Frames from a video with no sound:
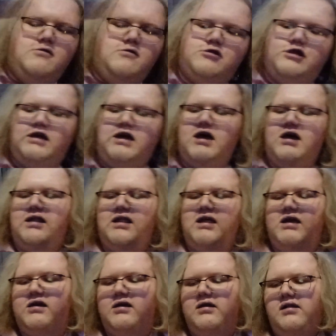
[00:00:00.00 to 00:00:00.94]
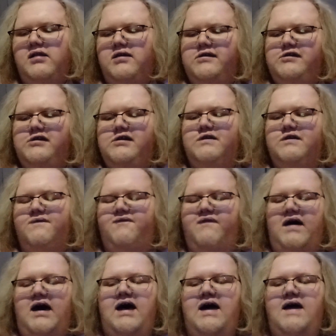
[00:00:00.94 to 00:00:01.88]
she got season
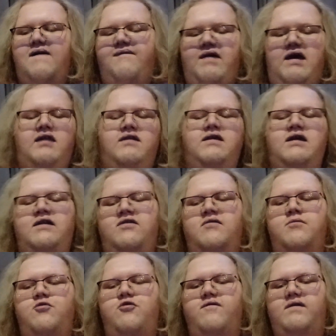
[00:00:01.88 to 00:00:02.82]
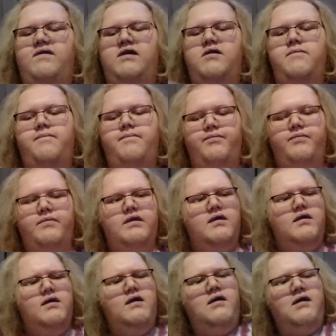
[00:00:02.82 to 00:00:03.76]
5, and then the movie,
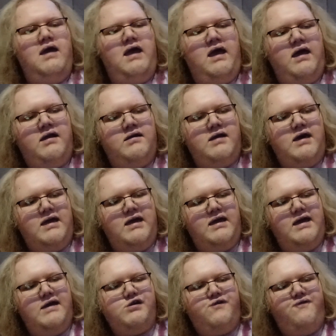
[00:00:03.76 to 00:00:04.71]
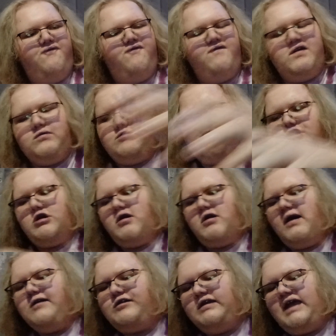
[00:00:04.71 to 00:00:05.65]
and I guess Future
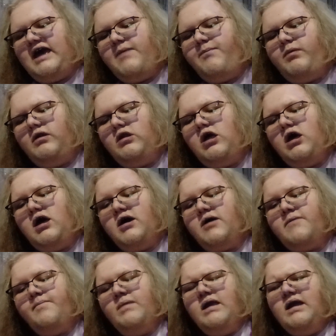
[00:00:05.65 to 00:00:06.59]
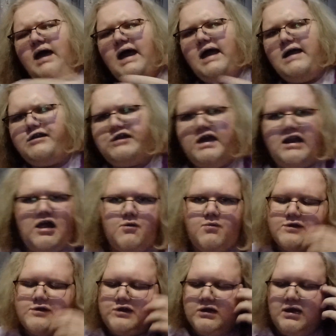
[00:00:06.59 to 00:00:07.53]
as an epilogue. I said I
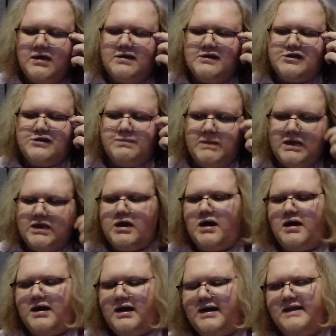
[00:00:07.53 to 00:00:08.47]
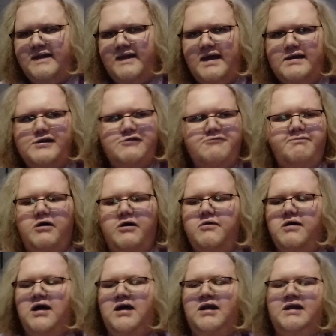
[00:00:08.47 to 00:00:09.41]
wasn't gonna speak on it, and then
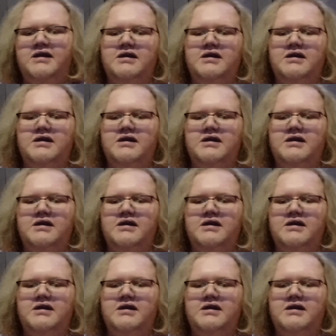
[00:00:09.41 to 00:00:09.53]
spoke on it.